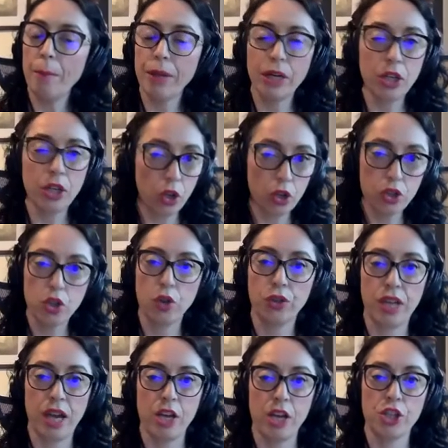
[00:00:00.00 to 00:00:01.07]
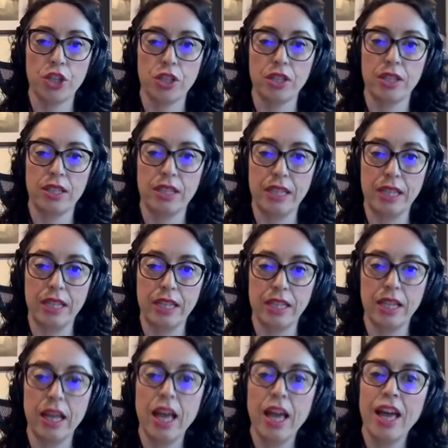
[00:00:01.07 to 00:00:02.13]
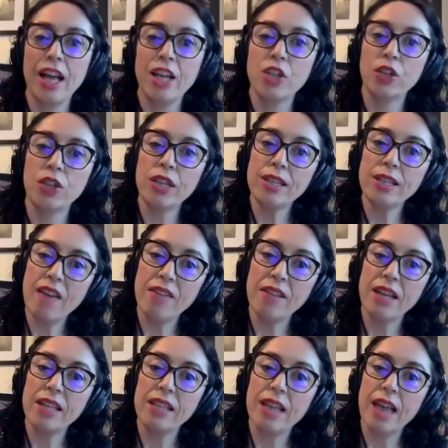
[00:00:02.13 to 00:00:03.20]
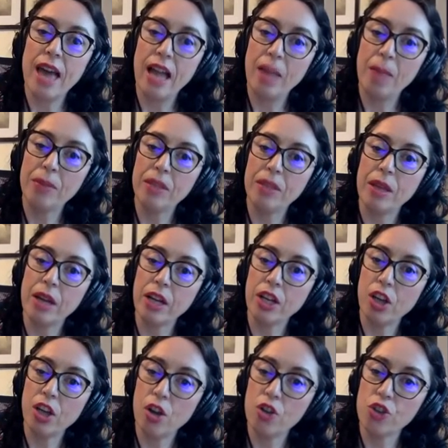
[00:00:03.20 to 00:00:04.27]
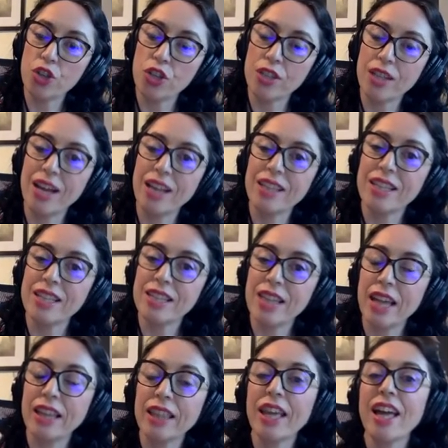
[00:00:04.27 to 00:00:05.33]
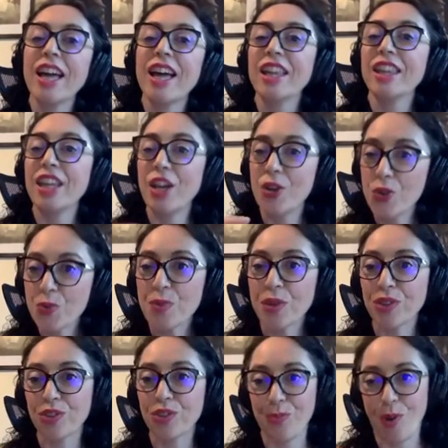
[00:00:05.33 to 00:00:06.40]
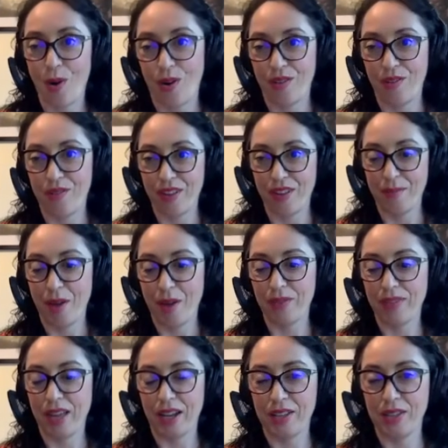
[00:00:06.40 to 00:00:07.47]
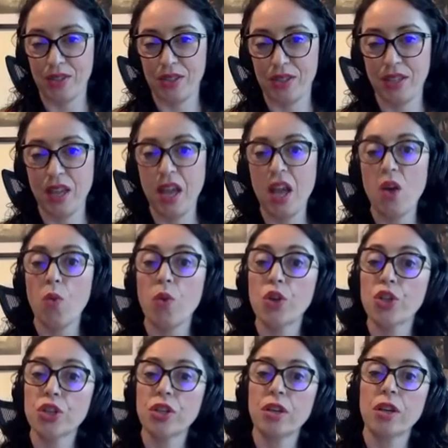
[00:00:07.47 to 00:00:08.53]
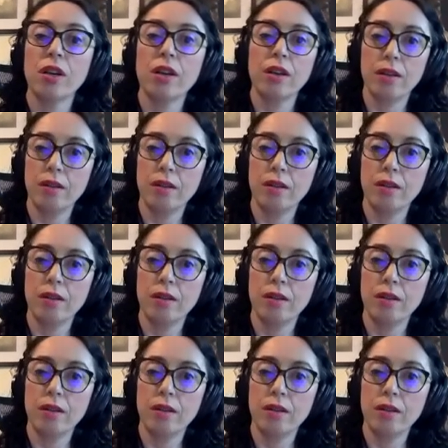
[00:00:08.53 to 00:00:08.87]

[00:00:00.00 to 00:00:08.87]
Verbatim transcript: but not on the ancient cities. And so this evidence helped the archaeologists understand the urban topography about Naxos, which